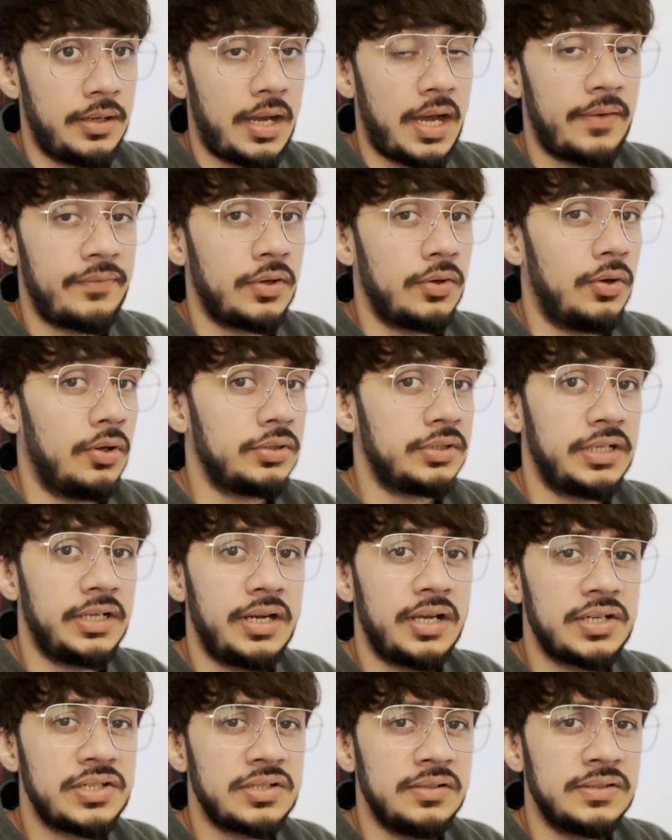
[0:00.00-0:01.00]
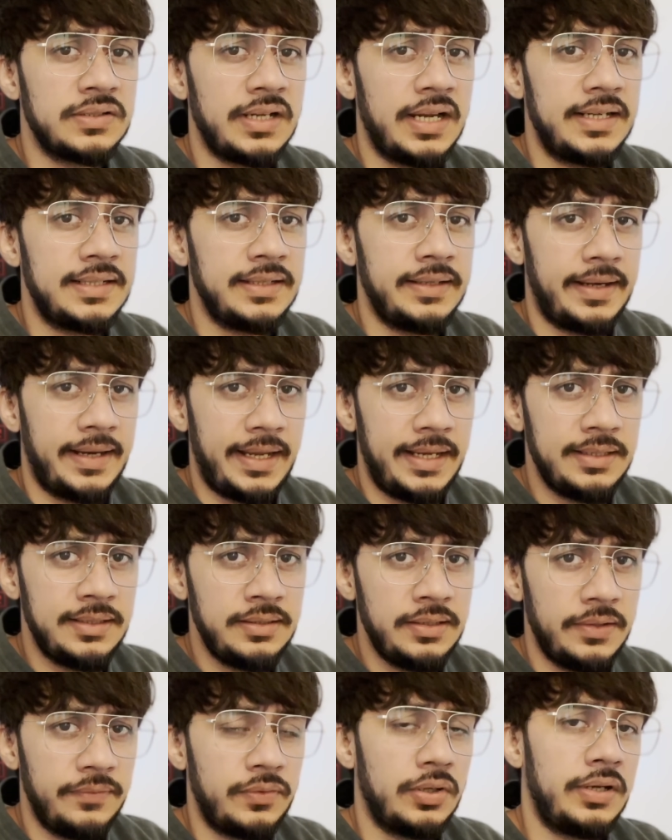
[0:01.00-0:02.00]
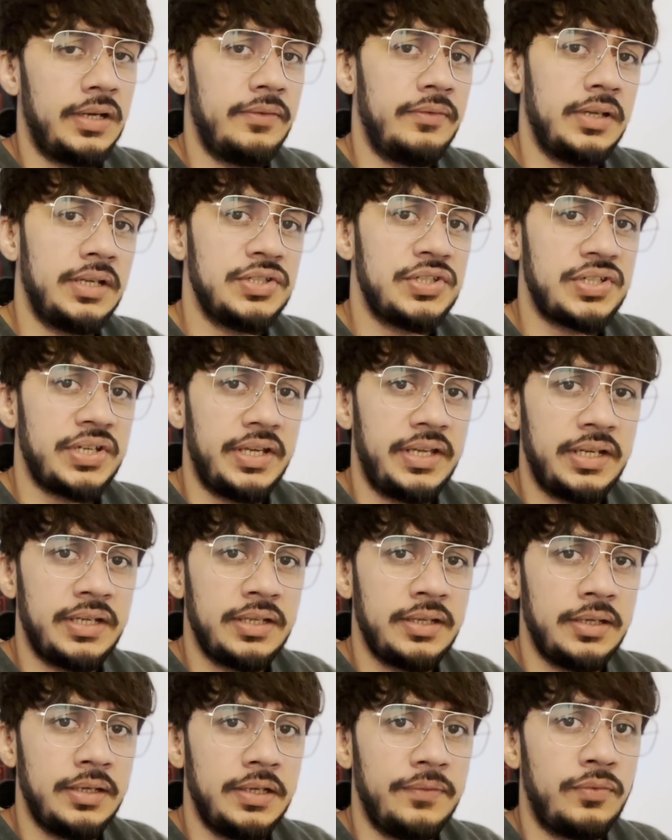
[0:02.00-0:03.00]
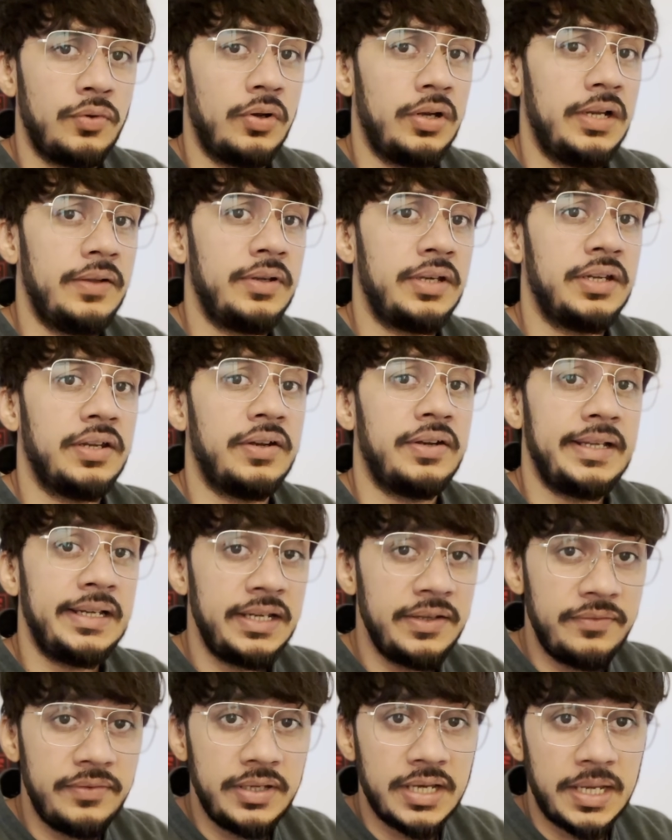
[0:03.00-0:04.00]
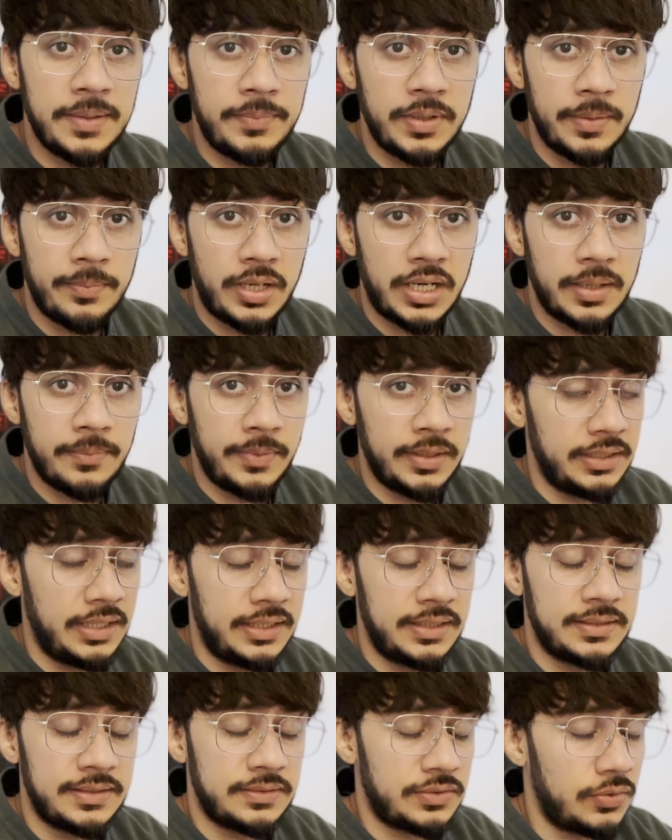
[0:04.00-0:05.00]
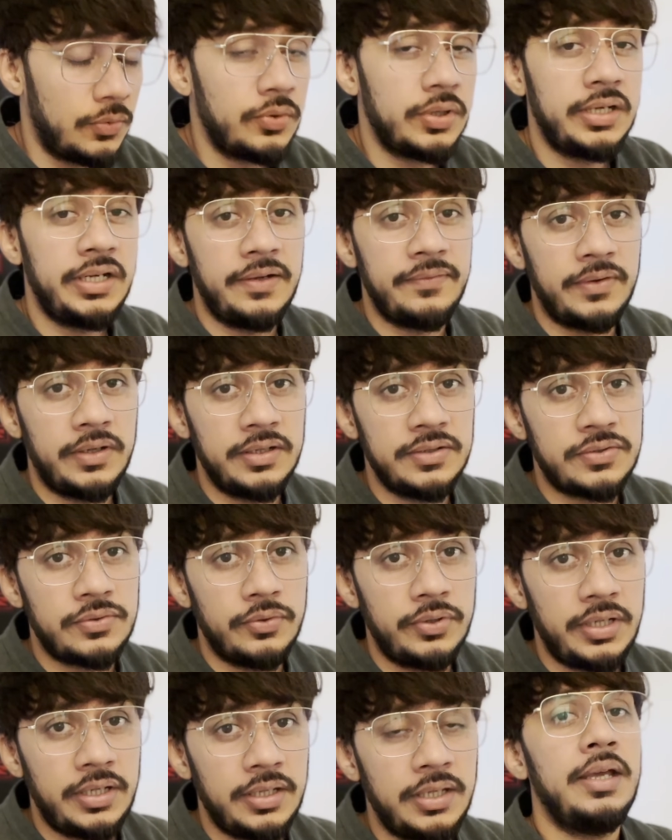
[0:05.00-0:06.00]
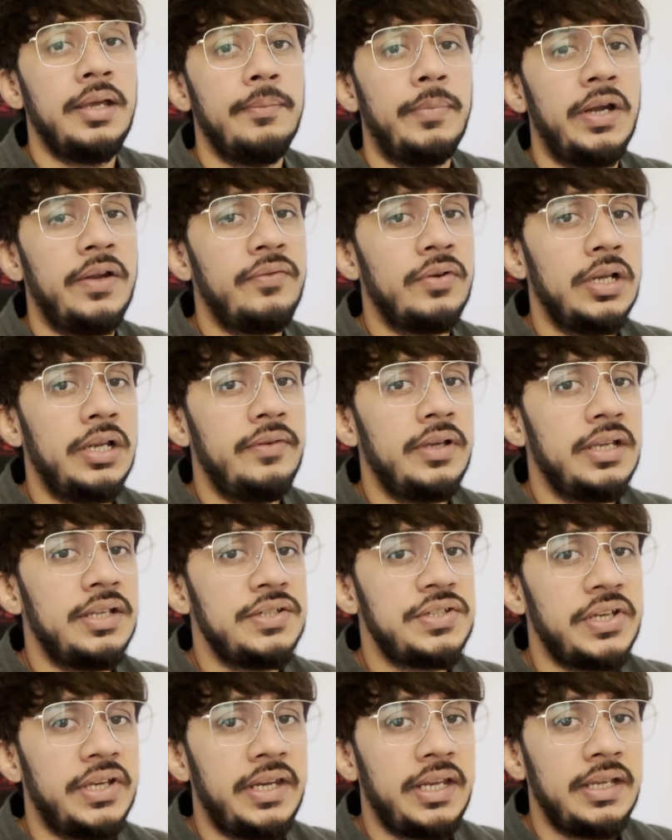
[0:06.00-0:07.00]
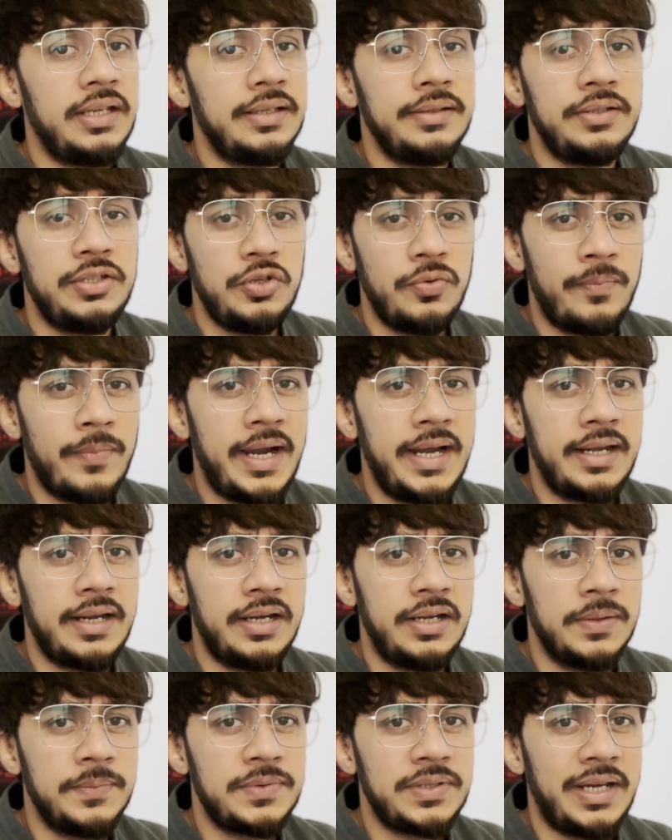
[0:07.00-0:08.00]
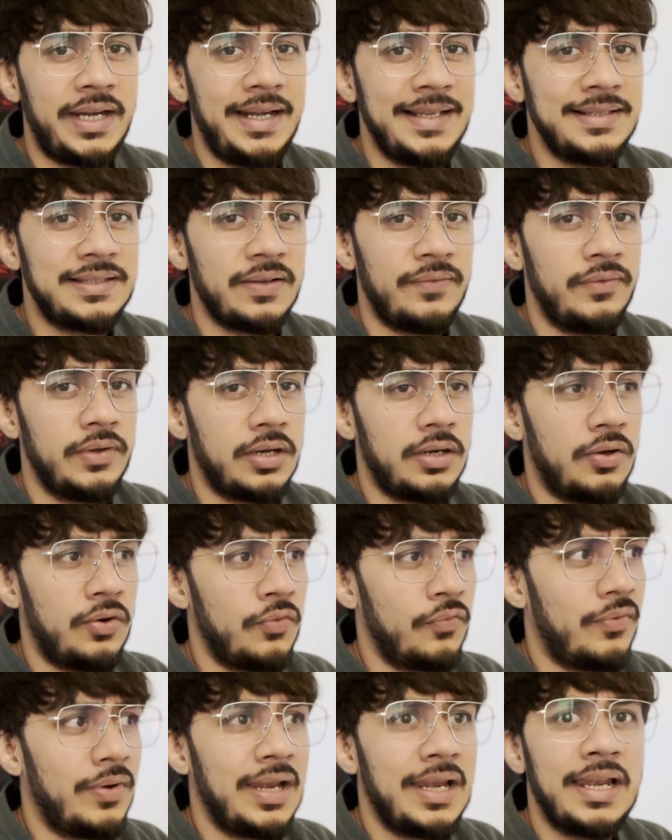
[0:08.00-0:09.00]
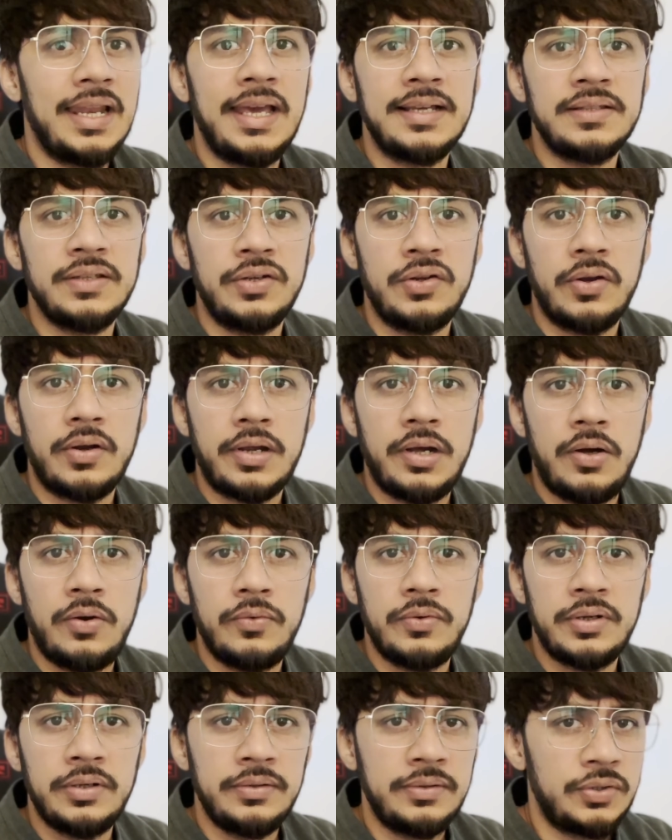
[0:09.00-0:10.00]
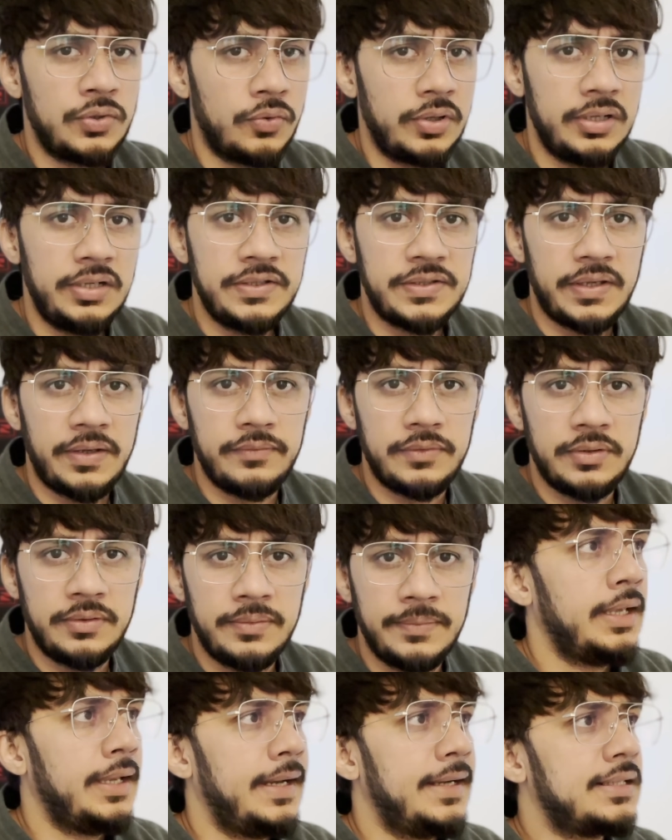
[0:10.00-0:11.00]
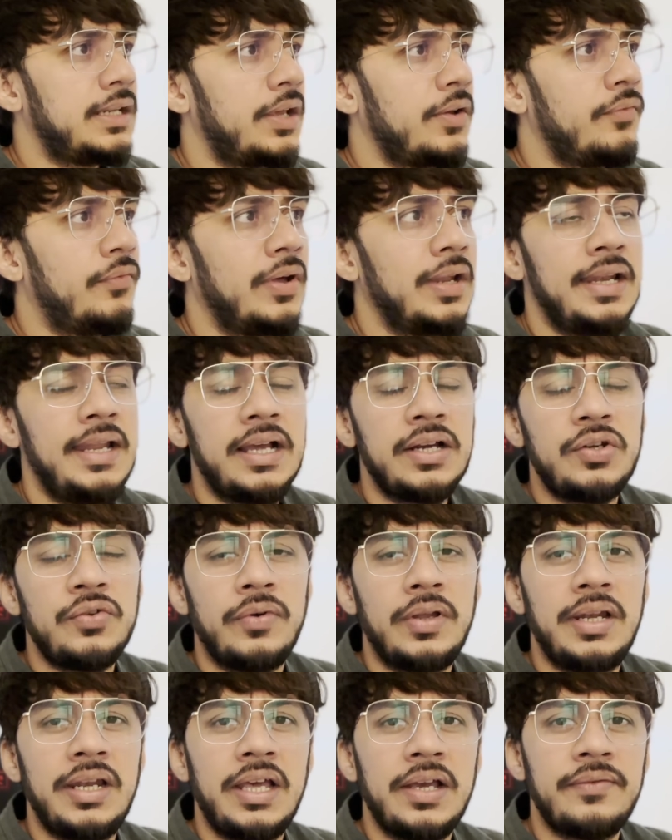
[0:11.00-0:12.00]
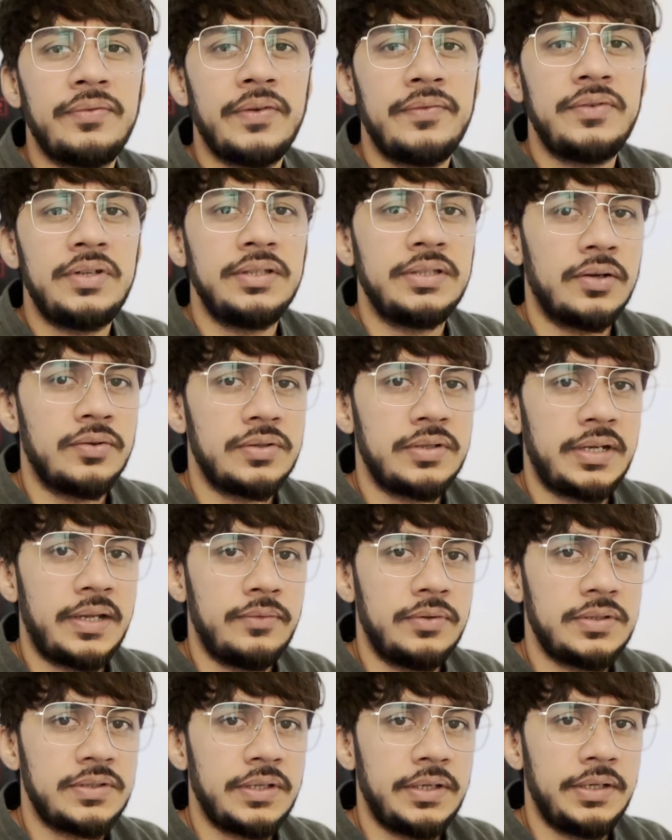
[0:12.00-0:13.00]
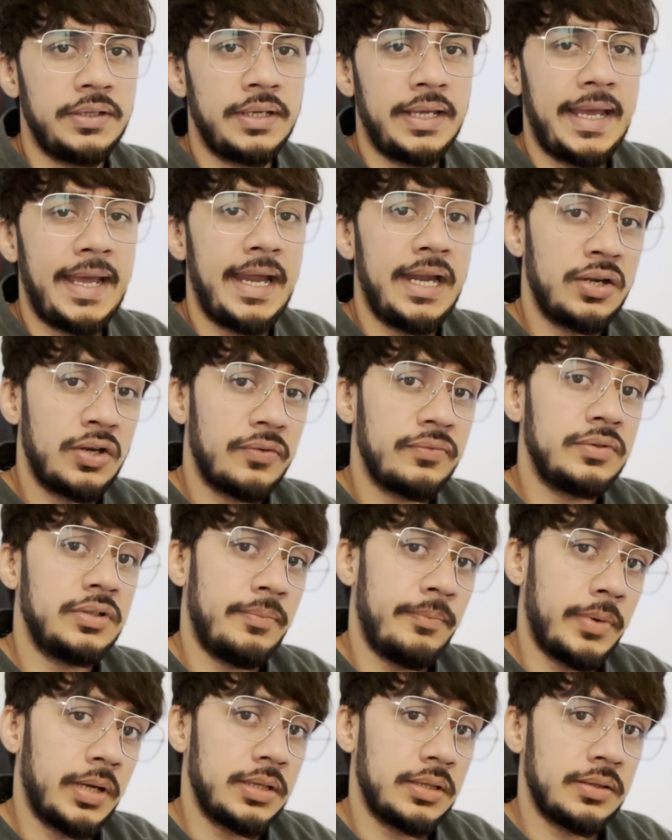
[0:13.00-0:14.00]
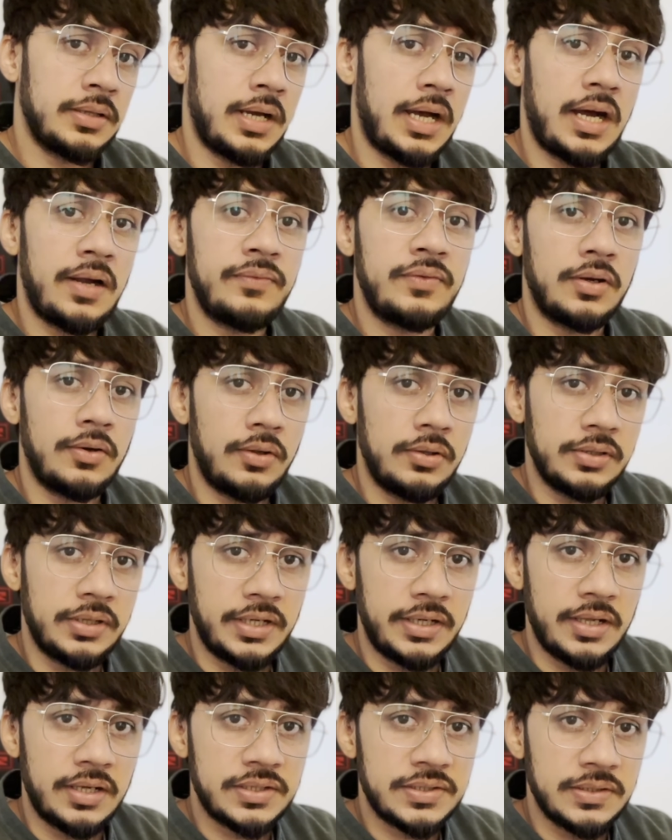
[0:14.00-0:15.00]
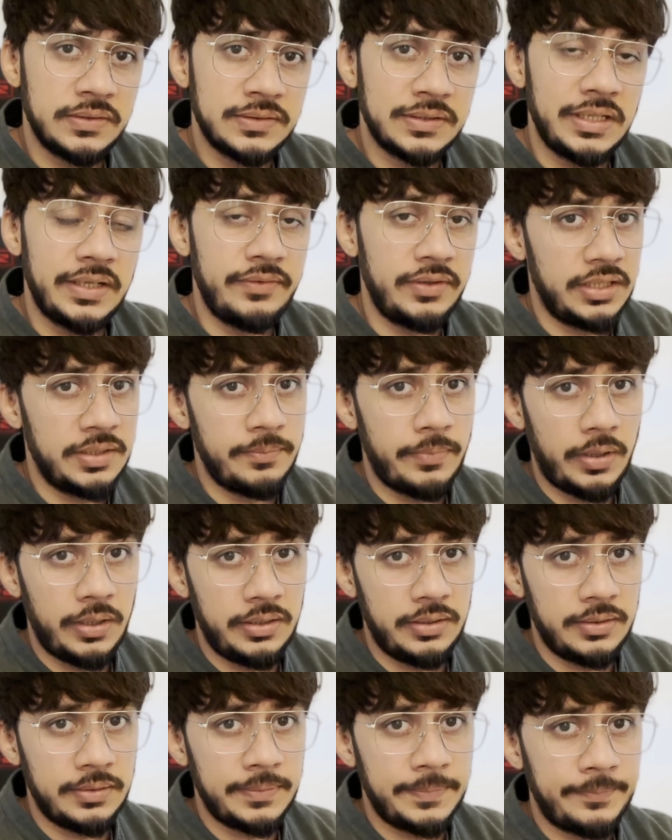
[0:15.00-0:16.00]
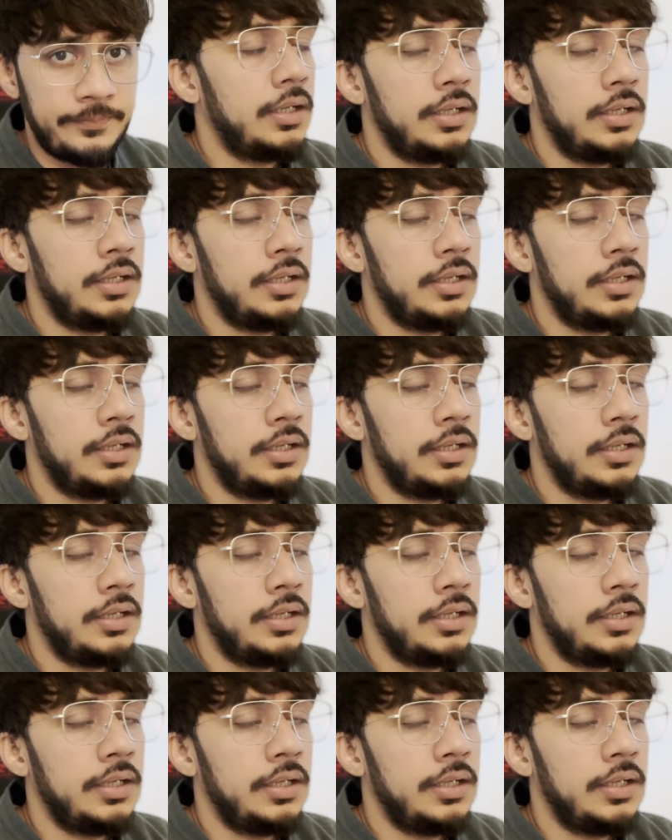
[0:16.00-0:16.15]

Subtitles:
After all the deductions, let's say rent, if you're living in sharing, if you're living in a really VIP apartment, that's a totally different story. But if you're living in sharing, you might end up sending somewhere around 1 lakhs in your account, totally saved. It's like 1 lakh to 1 lakh 50,000, I would say, end of the month, after all the deductions, living in Berlin.